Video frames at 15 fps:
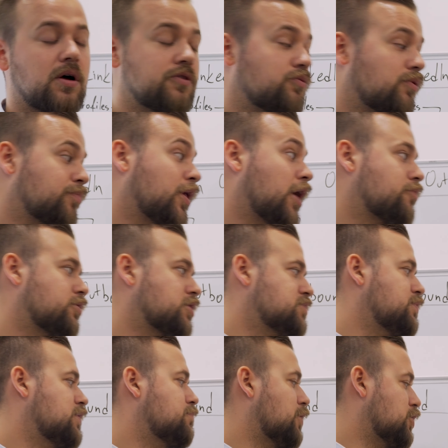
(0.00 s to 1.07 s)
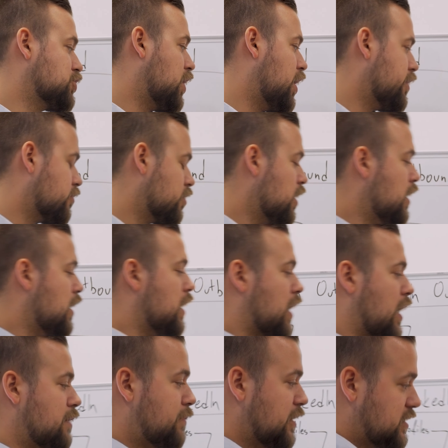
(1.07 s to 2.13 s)
reply rates being much higher.
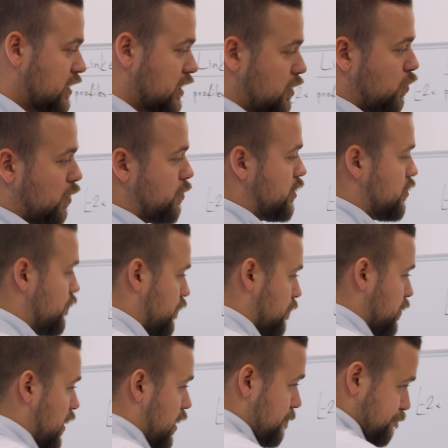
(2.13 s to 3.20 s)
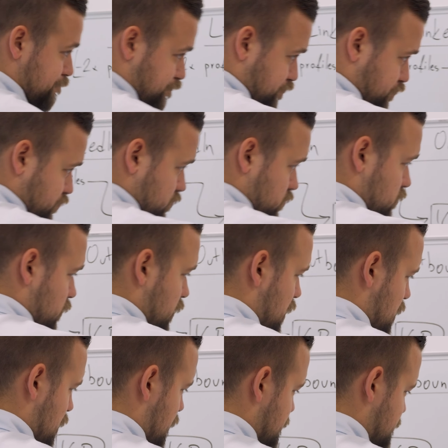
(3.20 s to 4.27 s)
And basically what we do from then
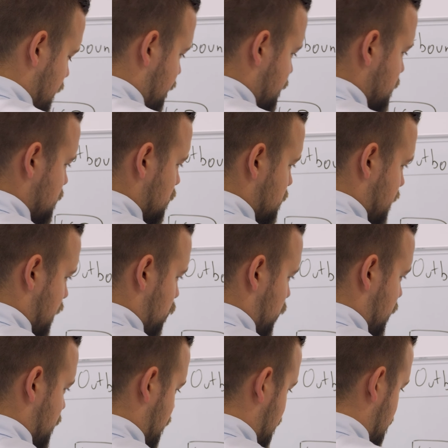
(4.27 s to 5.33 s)
is every single time we get a